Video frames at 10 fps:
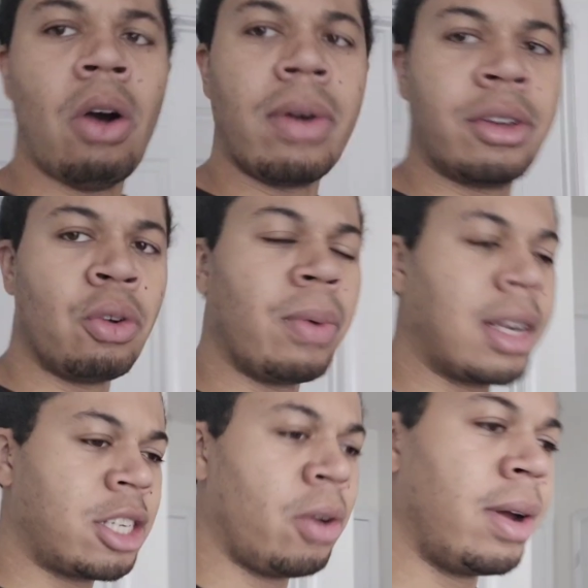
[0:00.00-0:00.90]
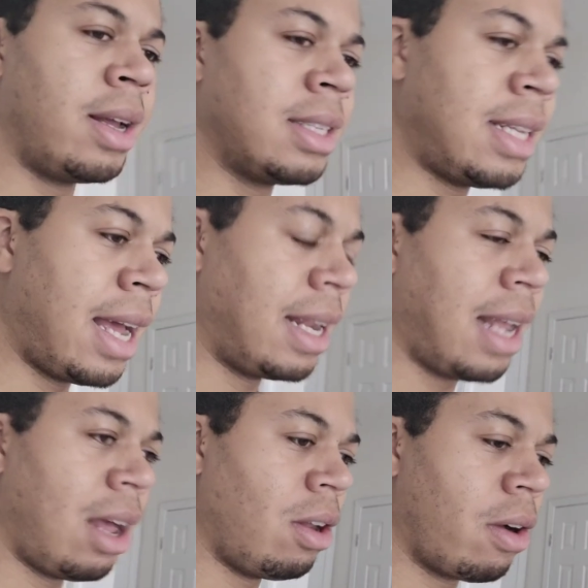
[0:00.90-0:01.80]
only 2 weeks showing us that
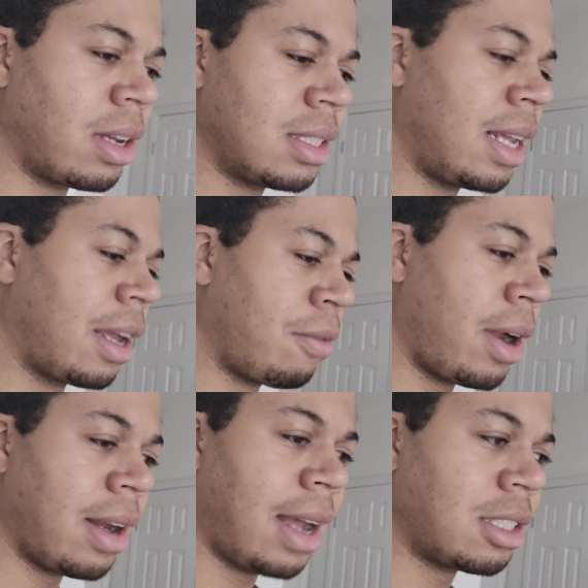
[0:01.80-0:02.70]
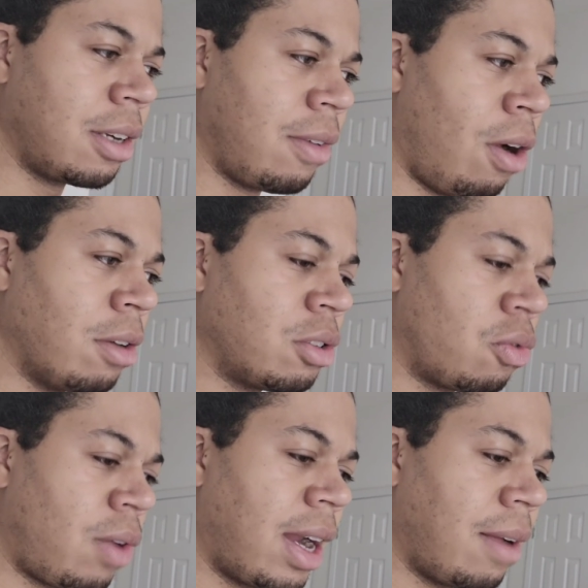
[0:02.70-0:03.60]
how long it's taking Ray to actually also
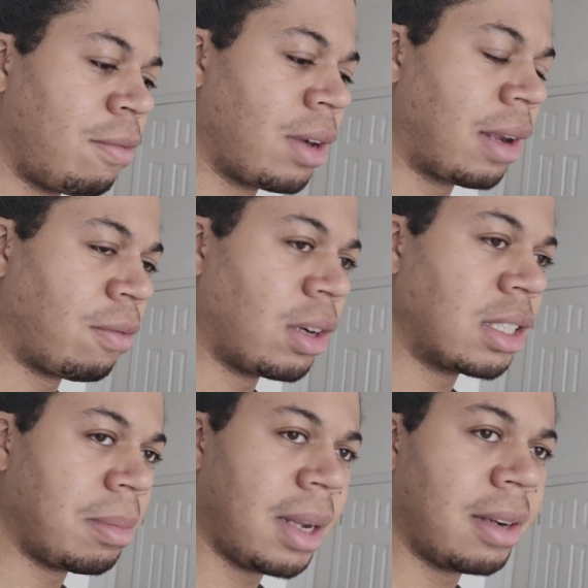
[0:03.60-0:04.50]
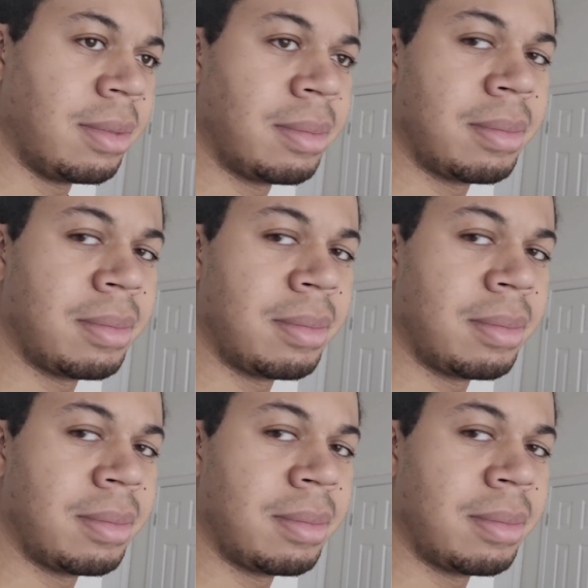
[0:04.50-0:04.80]
write a freaking friendship letter.